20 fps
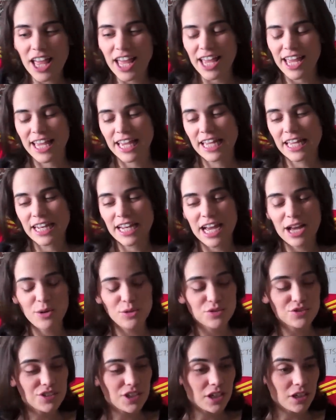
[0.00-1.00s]
And I
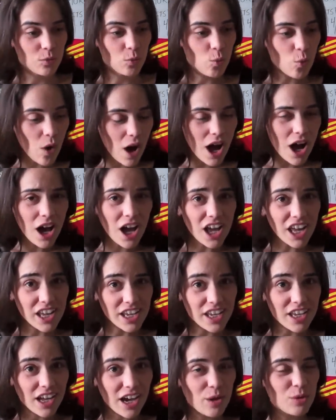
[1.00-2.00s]
was like,
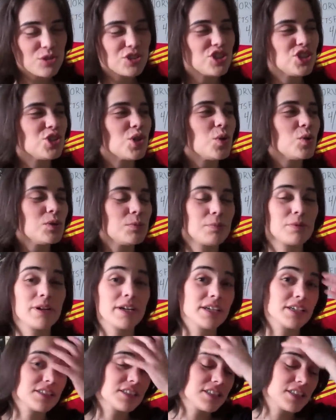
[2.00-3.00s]
why? I was so
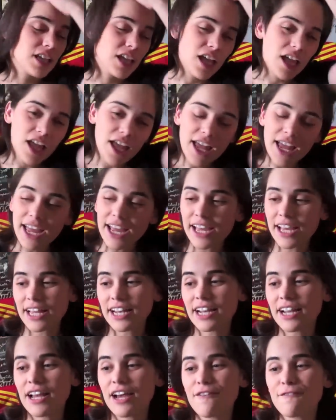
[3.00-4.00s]
depressed.
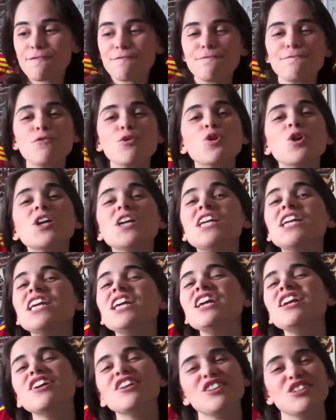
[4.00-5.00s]
And for
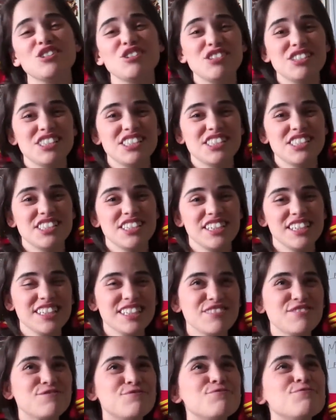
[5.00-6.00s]
years,
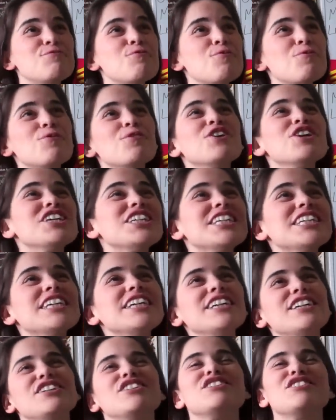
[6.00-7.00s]
for
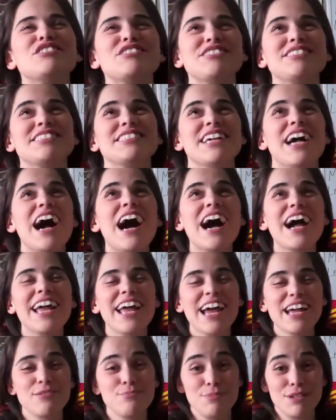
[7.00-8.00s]
years, I
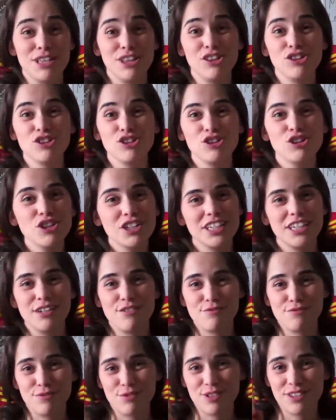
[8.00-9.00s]
had been
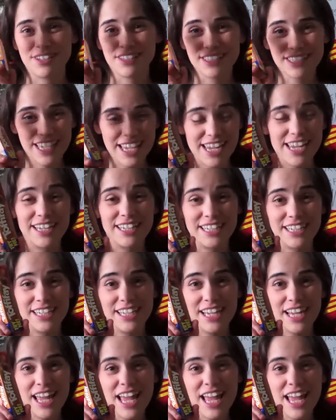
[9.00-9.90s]
looking for this candy.